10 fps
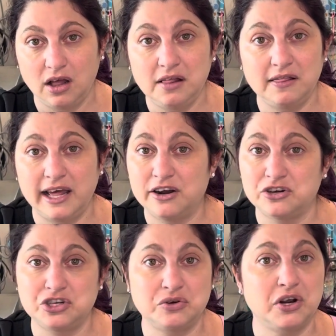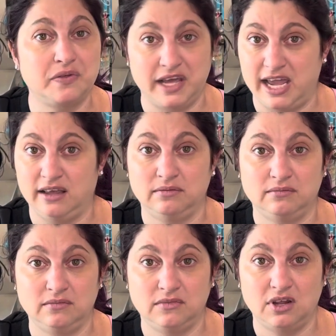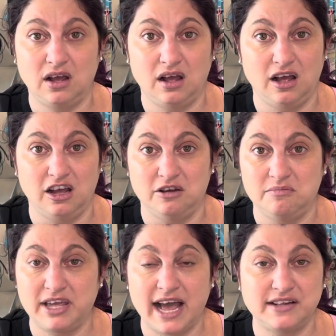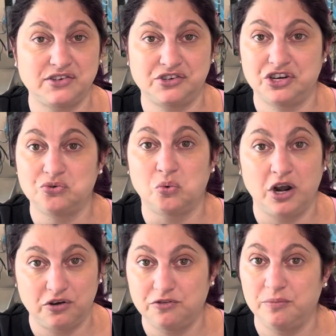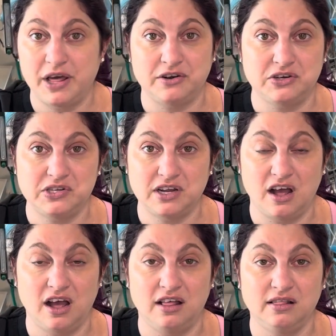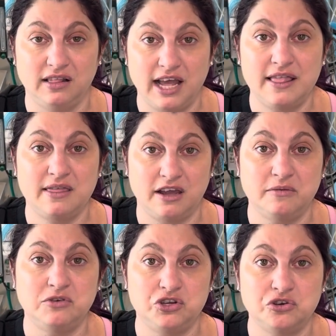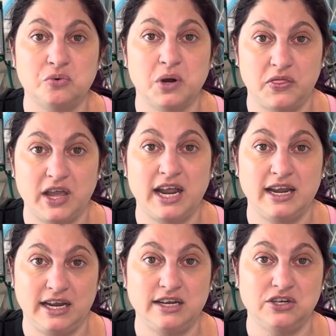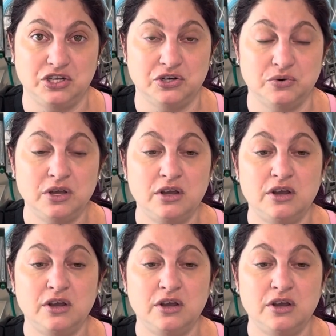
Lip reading: Let her do her thing. Cats are such wonderful mothers. Let them do what they need to do.